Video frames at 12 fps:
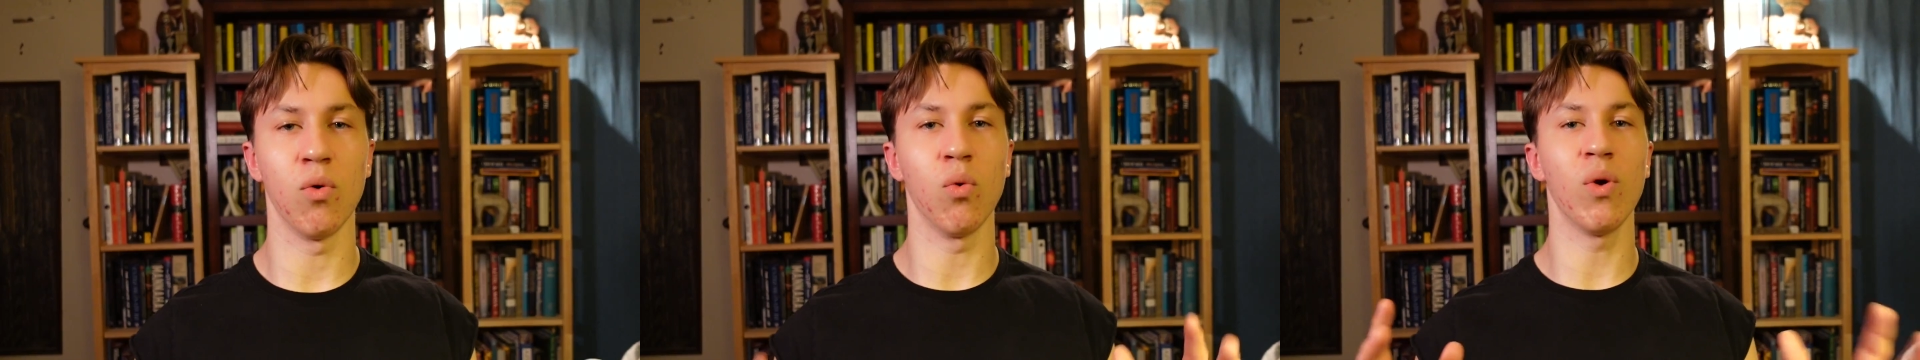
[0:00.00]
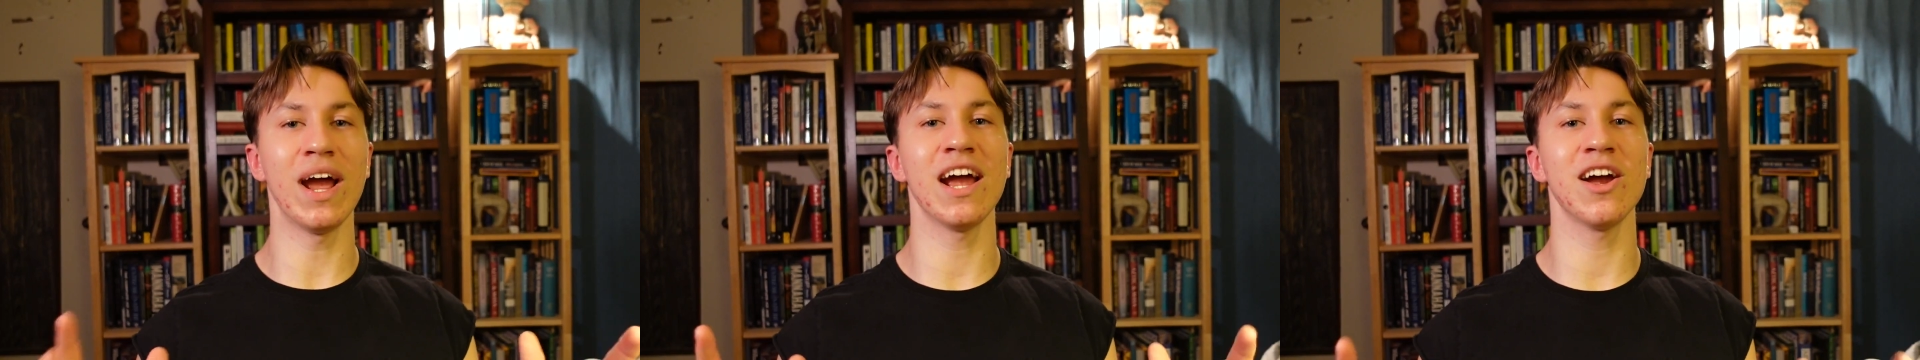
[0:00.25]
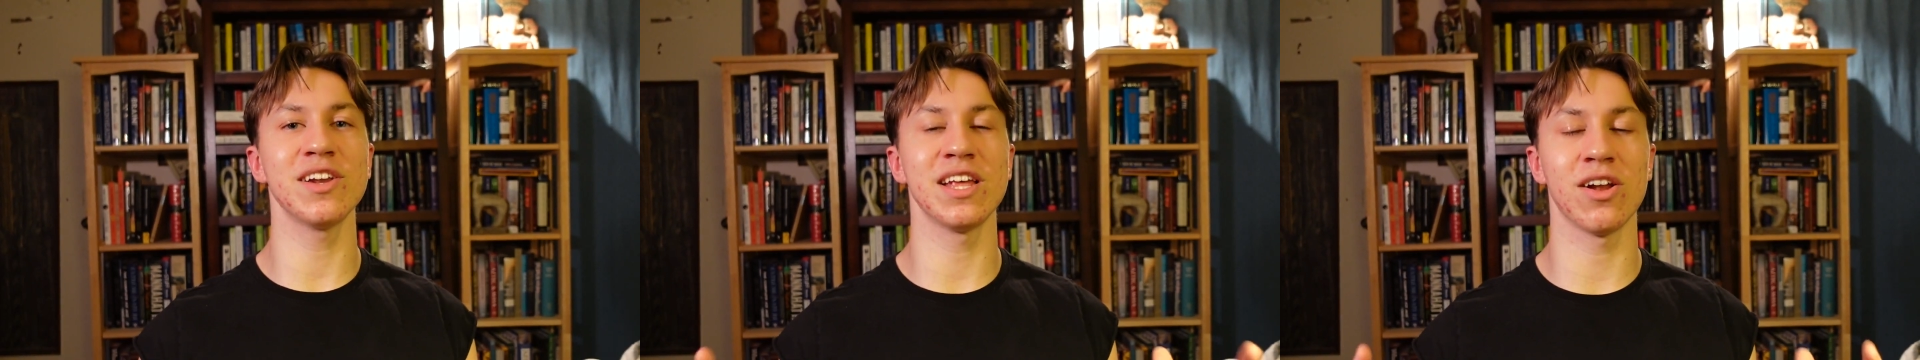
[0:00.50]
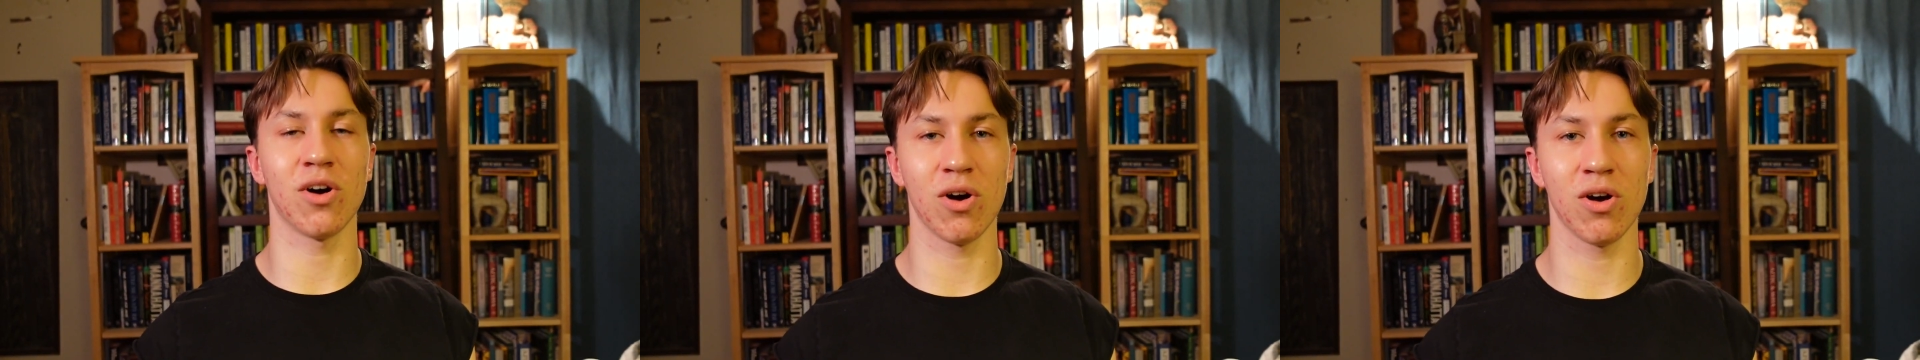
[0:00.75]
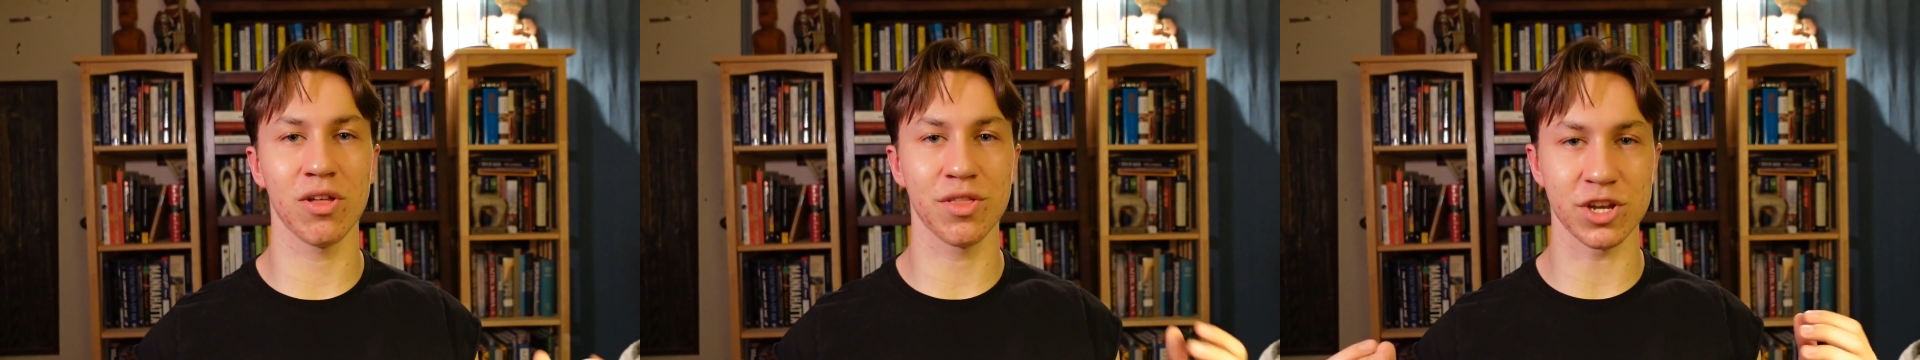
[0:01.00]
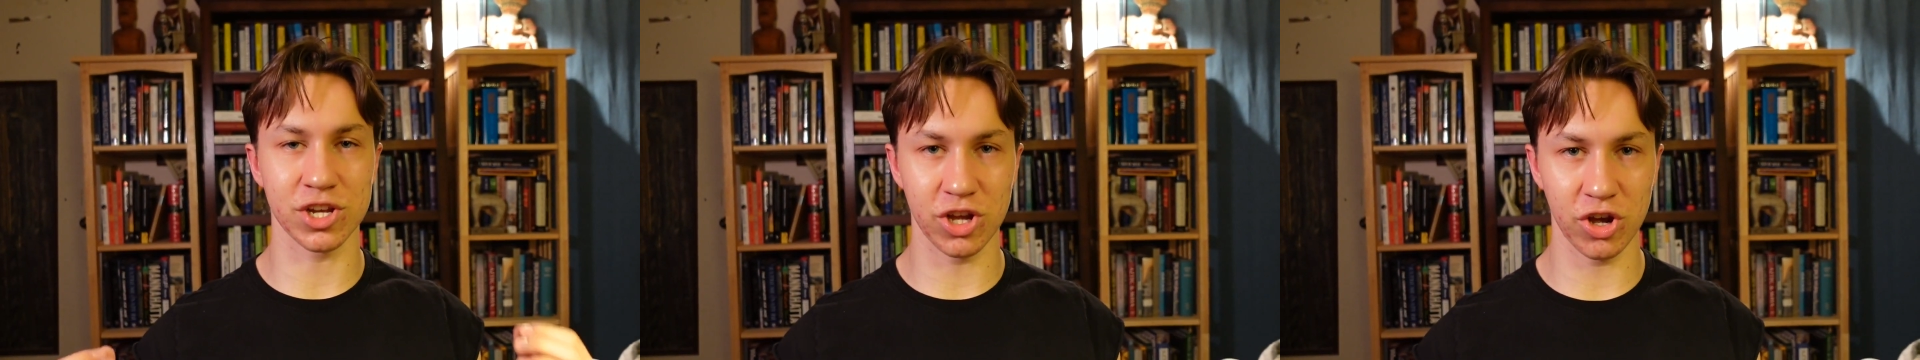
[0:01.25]
Where did all
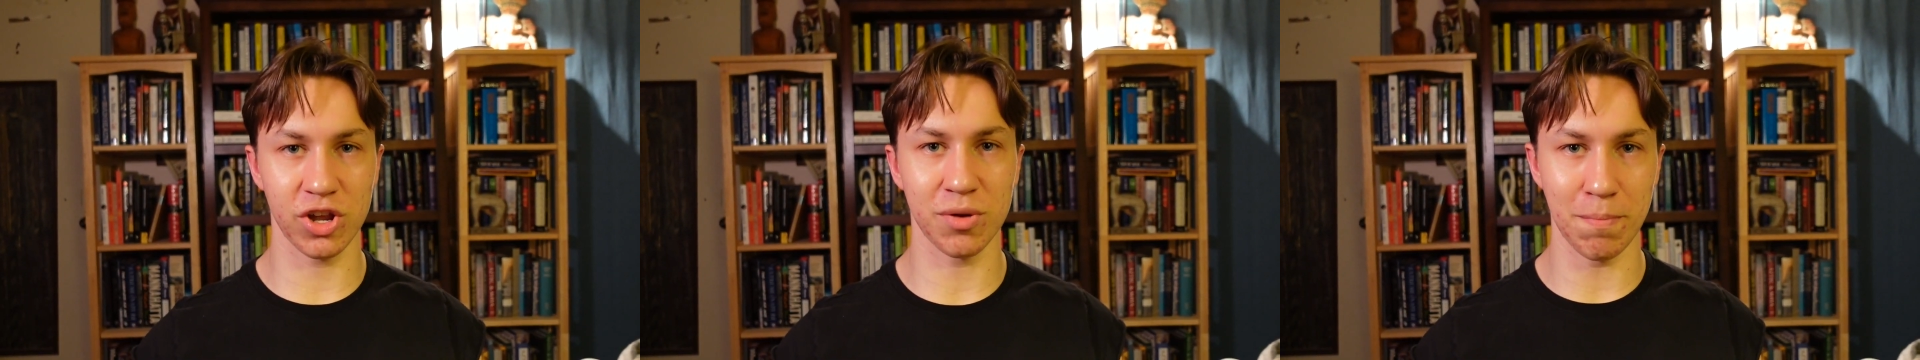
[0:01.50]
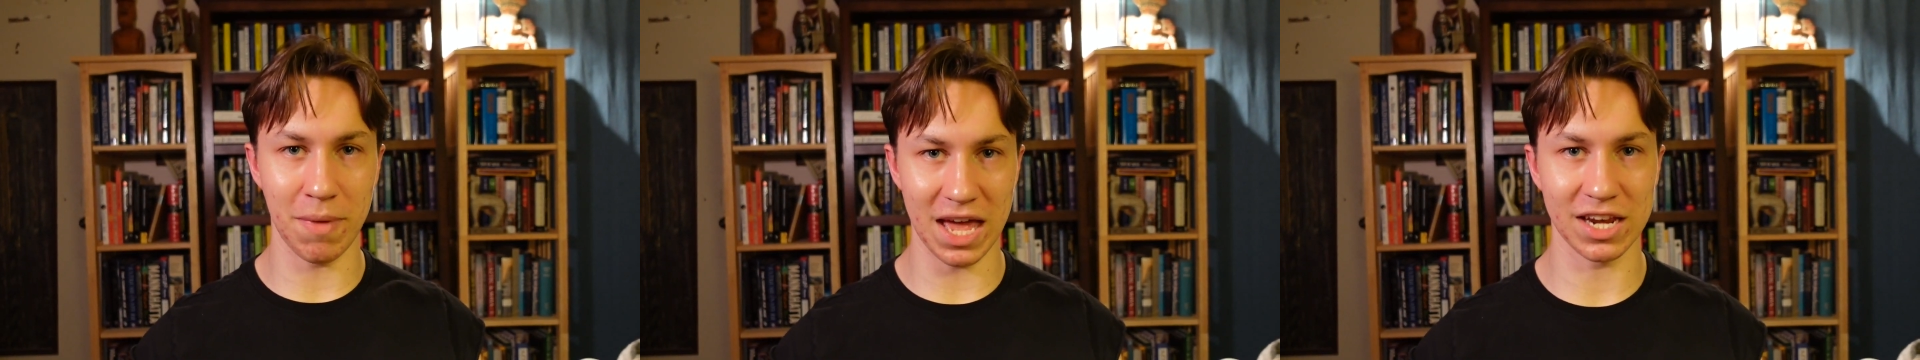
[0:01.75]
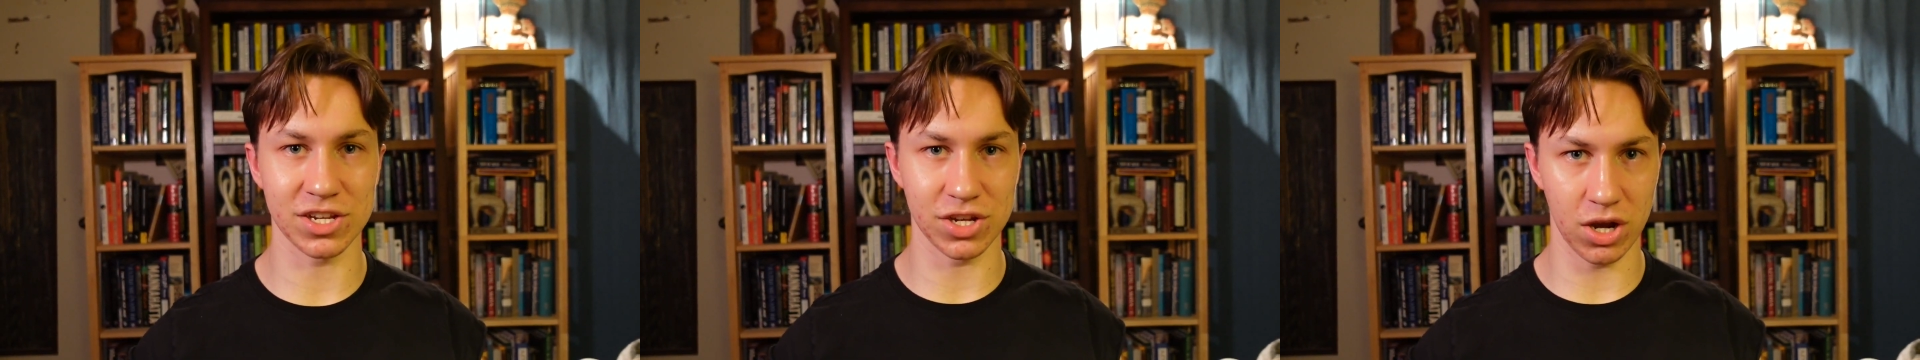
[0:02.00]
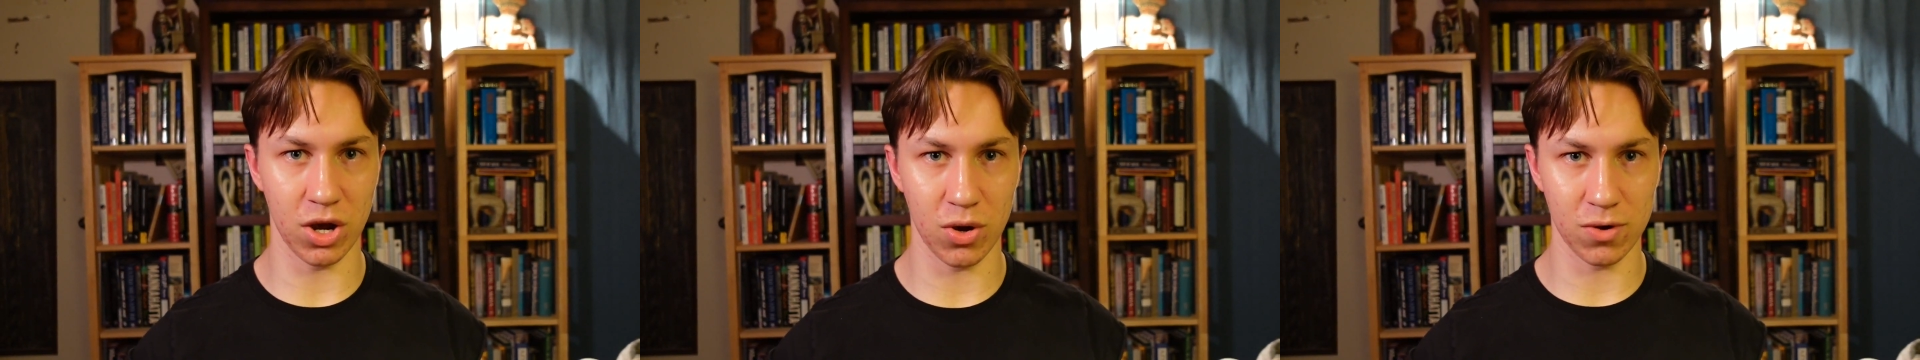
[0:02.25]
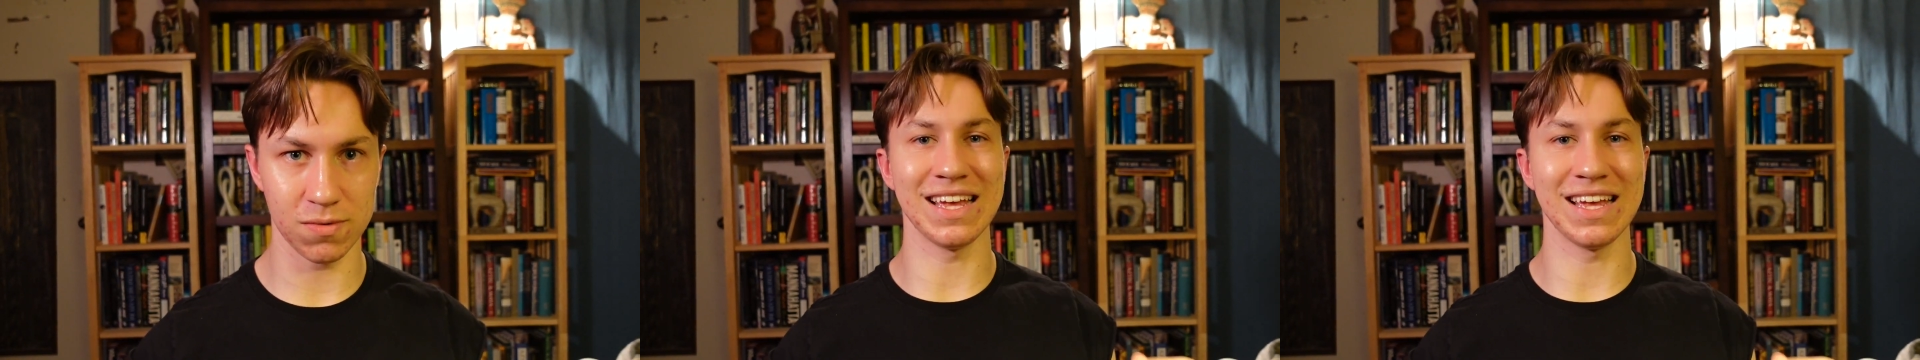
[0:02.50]
the good men go?